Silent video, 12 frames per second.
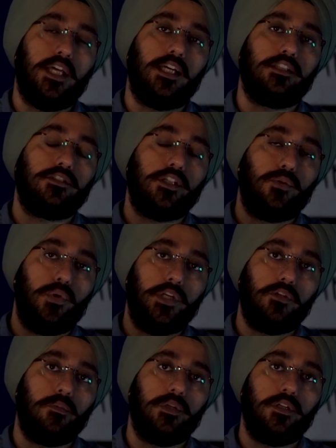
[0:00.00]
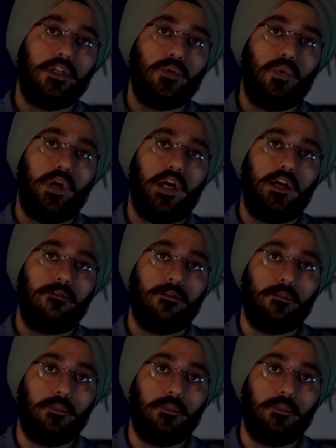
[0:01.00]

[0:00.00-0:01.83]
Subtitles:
that is going to be required for